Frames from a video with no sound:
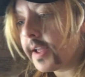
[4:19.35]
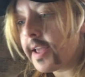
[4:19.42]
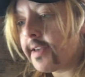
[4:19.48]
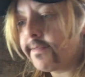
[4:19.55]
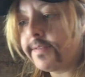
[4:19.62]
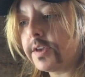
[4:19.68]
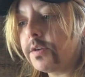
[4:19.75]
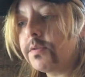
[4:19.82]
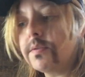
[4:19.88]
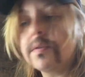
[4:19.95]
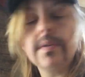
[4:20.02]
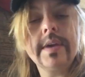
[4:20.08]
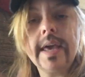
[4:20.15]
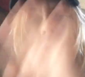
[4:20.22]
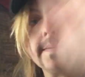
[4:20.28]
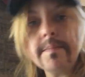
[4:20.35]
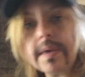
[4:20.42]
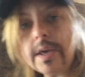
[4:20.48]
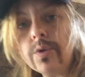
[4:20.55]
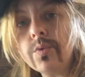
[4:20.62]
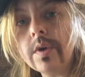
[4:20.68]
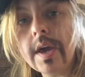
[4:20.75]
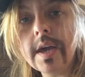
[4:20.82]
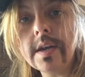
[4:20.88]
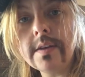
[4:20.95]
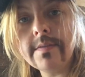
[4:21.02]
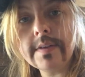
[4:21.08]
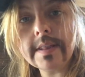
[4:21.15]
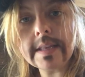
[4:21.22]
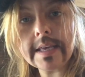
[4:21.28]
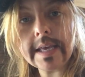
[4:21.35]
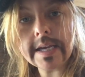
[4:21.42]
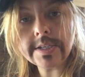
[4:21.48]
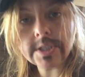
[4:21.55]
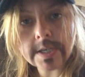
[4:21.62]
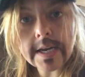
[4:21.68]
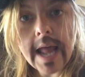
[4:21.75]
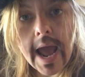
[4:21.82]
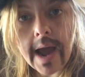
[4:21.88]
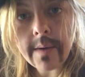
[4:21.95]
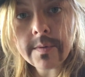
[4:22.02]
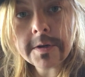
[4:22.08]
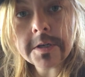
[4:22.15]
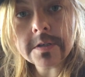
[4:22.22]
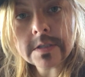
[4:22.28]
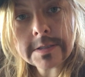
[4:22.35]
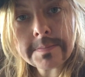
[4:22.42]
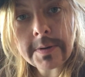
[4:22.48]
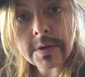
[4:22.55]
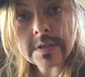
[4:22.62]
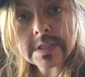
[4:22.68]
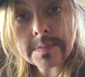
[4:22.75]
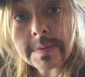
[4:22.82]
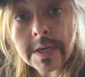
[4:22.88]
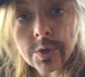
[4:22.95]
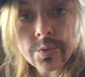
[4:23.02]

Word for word: If you can't be creative in the kitchen, how are you supposed to be